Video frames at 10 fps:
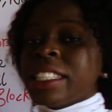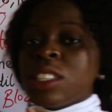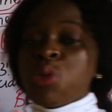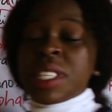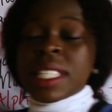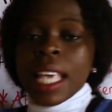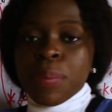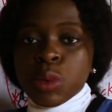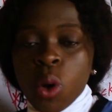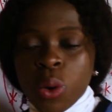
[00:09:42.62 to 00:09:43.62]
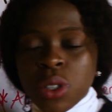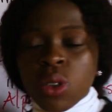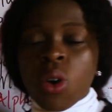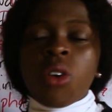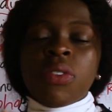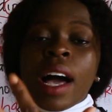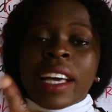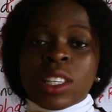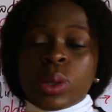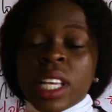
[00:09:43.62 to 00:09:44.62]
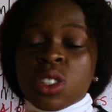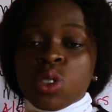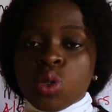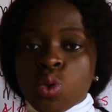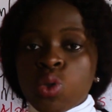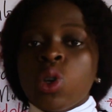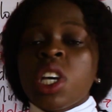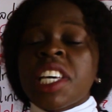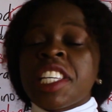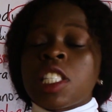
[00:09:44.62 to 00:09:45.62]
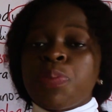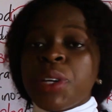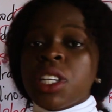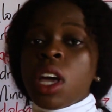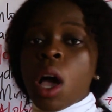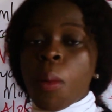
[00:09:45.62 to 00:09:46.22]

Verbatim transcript: the receptors of angiotensin II is being